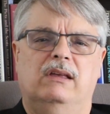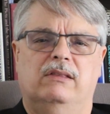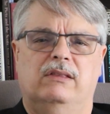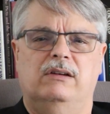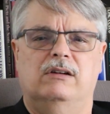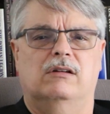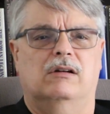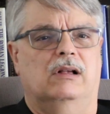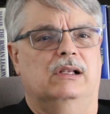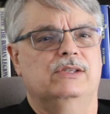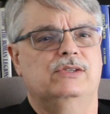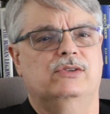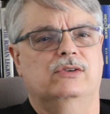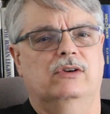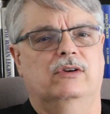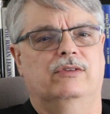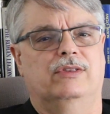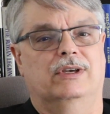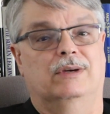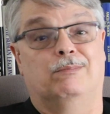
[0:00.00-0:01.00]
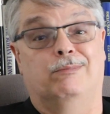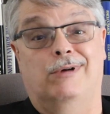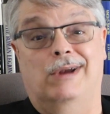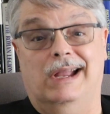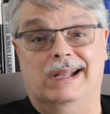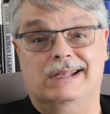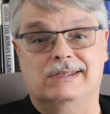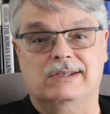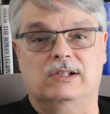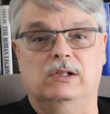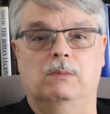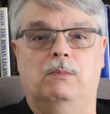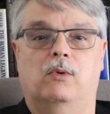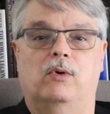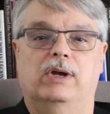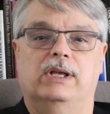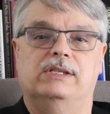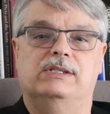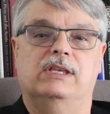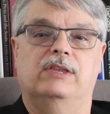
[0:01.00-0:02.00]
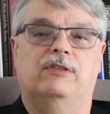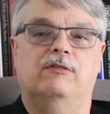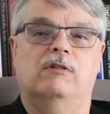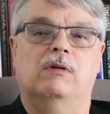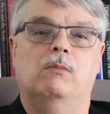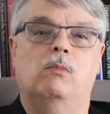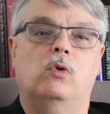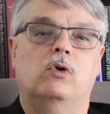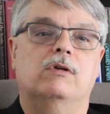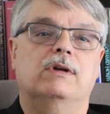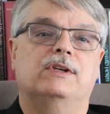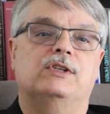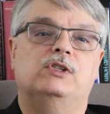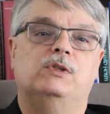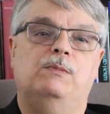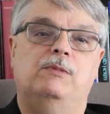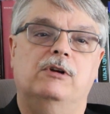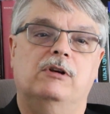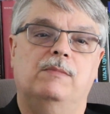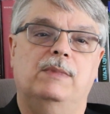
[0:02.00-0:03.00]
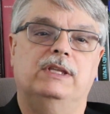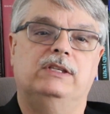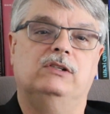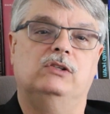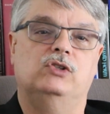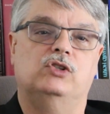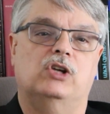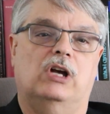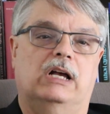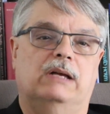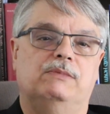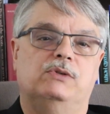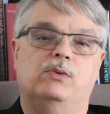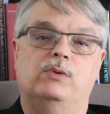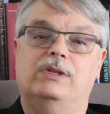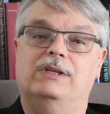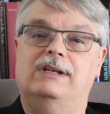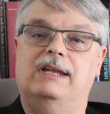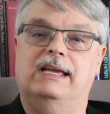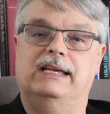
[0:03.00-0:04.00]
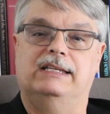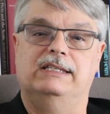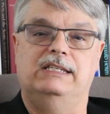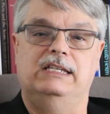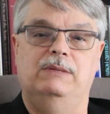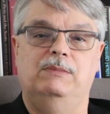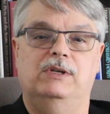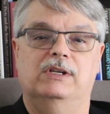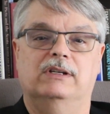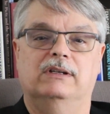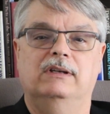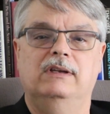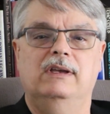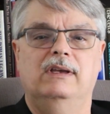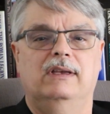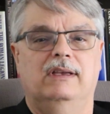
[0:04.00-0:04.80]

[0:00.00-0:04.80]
There are also the practical points that there are more experimental jobs within academia